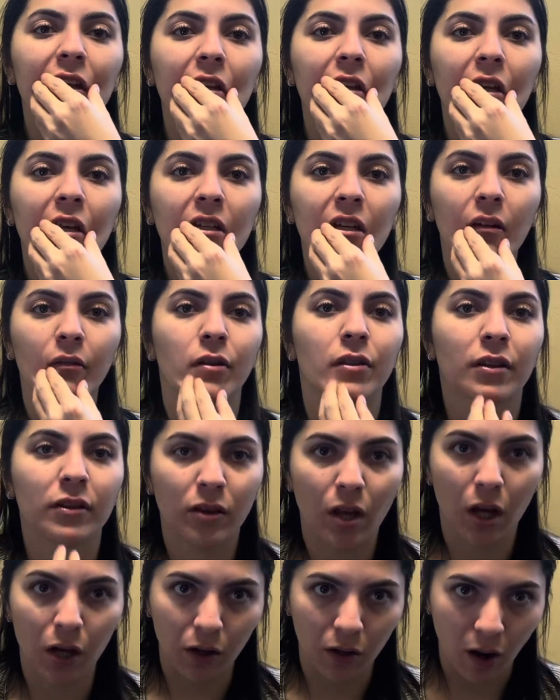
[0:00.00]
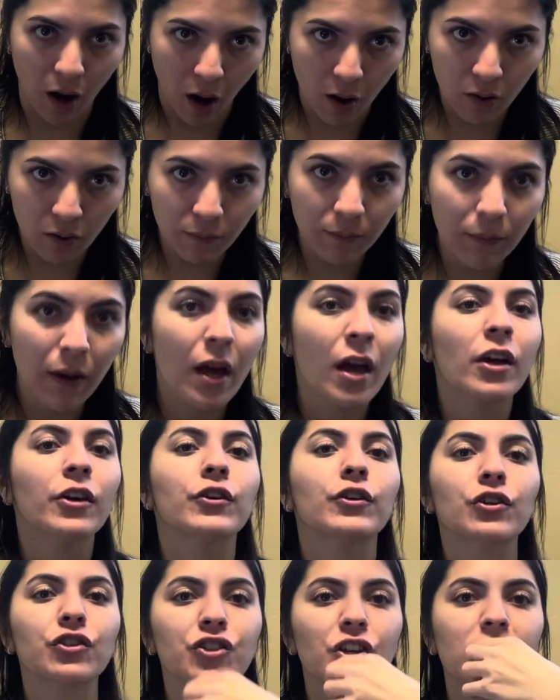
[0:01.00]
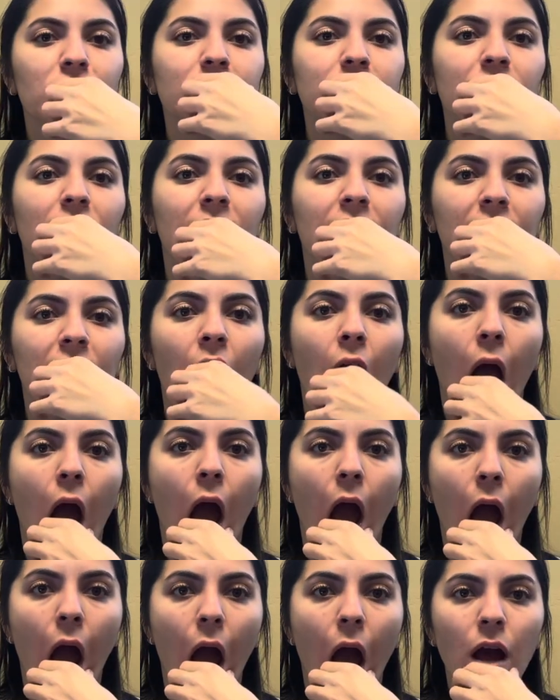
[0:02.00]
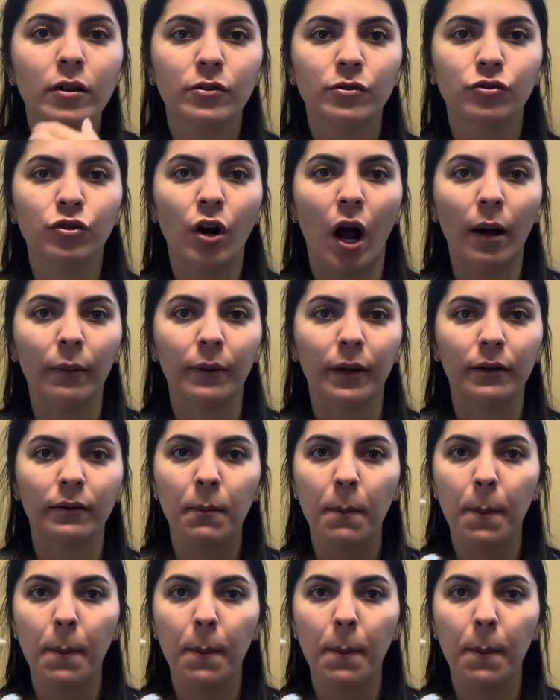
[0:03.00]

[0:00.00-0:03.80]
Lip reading: letting everything let go, you're just letting it drop like.